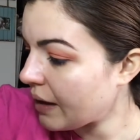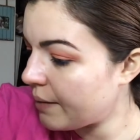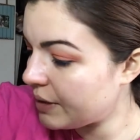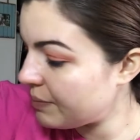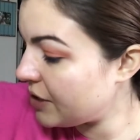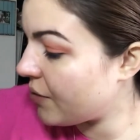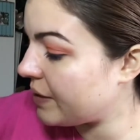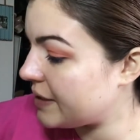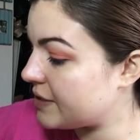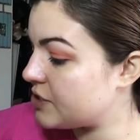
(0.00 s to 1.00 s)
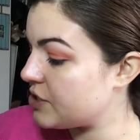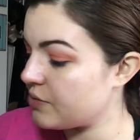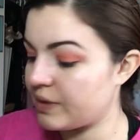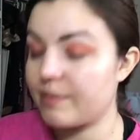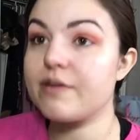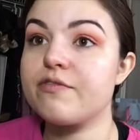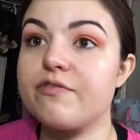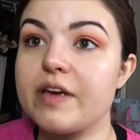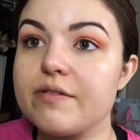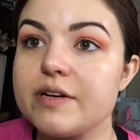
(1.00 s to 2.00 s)
I'm going to be going into one of my
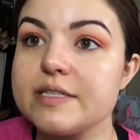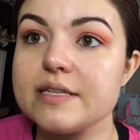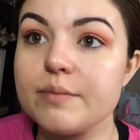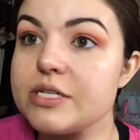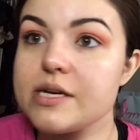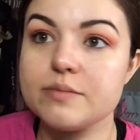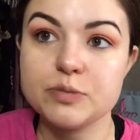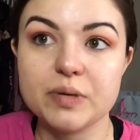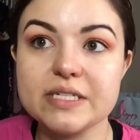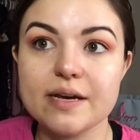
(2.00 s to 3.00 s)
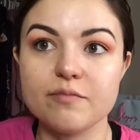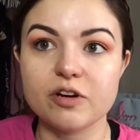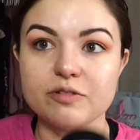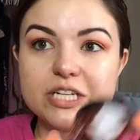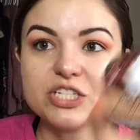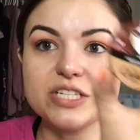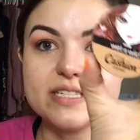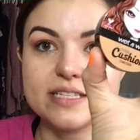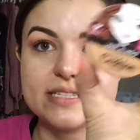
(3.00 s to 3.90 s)
favorite summertime, springtime foundations.